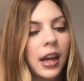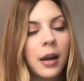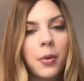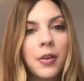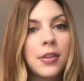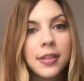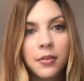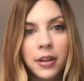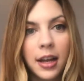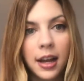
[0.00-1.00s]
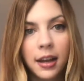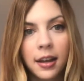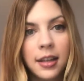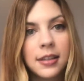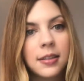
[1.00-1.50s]
I wear this every day.
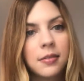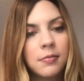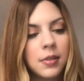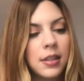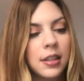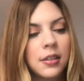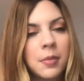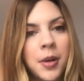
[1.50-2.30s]
It's seriously